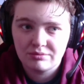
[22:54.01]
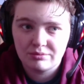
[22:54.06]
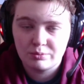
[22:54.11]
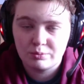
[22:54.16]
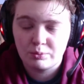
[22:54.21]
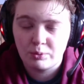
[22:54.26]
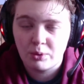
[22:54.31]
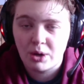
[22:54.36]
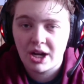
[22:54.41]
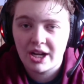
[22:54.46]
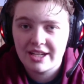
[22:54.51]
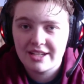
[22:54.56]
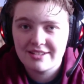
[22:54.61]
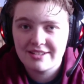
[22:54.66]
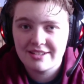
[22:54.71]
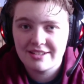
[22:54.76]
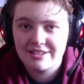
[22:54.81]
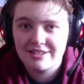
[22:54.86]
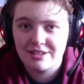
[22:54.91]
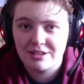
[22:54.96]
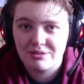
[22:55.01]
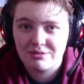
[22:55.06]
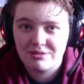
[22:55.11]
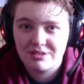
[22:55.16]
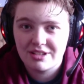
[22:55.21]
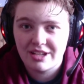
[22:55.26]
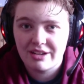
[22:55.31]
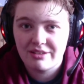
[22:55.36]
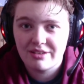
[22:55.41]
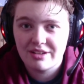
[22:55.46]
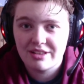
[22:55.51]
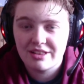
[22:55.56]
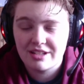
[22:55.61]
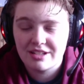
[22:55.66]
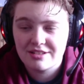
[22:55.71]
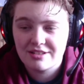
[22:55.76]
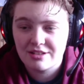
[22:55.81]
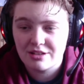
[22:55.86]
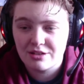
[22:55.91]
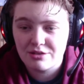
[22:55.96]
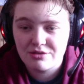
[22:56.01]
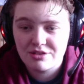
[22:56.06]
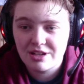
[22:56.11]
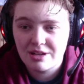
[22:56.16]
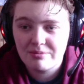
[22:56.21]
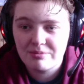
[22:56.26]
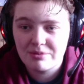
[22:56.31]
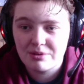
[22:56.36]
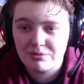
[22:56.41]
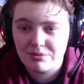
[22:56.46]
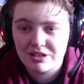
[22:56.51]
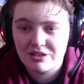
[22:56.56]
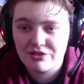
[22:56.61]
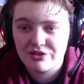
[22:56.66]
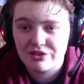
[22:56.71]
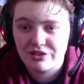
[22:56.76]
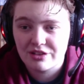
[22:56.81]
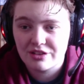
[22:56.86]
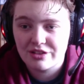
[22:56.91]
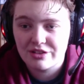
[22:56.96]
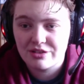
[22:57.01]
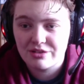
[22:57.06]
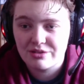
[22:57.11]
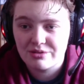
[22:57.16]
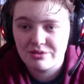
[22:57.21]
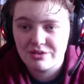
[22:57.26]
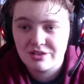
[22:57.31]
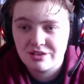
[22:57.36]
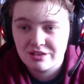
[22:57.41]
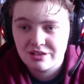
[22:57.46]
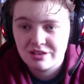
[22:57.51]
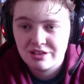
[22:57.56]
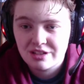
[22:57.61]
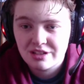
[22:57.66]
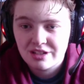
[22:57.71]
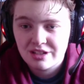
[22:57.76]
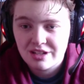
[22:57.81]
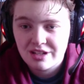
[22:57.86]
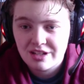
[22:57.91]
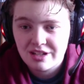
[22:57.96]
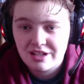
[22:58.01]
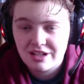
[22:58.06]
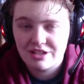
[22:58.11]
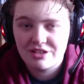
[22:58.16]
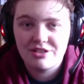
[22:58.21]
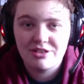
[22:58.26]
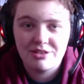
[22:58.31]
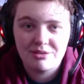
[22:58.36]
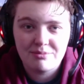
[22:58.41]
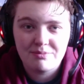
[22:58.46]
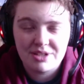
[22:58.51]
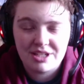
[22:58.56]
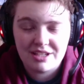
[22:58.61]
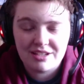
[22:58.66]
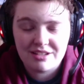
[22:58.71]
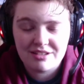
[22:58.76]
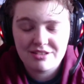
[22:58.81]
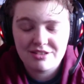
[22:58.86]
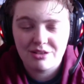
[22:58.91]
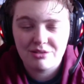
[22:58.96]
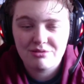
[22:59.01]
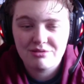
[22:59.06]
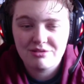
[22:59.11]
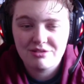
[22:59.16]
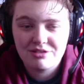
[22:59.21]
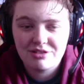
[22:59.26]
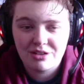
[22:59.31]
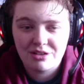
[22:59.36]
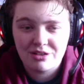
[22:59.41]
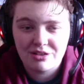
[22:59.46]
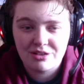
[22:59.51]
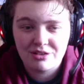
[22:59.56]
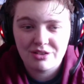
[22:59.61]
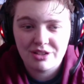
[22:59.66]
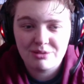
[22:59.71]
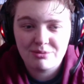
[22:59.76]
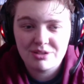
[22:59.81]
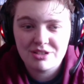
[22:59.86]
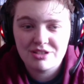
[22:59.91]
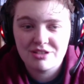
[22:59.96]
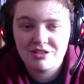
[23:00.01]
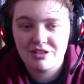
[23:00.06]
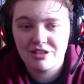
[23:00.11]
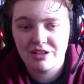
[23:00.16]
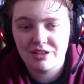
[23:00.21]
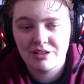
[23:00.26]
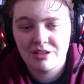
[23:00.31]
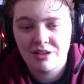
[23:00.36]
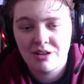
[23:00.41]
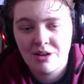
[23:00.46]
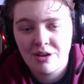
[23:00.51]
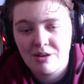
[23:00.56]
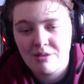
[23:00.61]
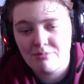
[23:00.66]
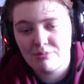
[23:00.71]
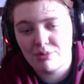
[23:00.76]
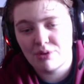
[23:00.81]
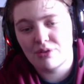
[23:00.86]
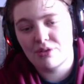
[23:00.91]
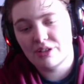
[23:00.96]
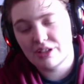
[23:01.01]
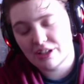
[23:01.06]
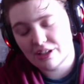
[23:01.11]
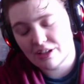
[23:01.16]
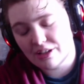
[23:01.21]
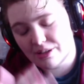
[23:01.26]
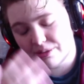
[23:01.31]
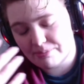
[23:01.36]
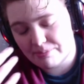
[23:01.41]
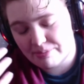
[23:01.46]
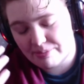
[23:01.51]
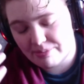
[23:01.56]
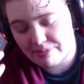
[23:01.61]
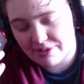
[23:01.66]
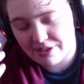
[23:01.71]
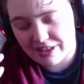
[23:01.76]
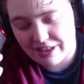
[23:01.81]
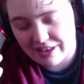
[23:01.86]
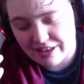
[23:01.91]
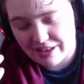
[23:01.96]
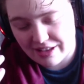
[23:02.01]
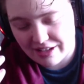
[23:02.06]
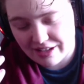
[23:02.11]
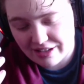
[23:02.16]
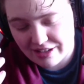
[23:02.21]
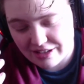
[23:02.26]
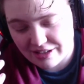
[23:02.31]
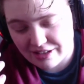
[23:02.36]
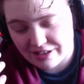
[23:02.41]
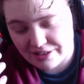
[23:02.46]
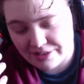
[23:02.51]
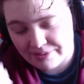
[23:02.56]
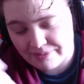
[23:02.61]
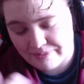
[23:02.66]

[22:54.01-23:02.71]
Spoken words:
Why is it soaked? Everything's closed up, the windows are closed. It shouldn't be soaked. So then we start pulling up the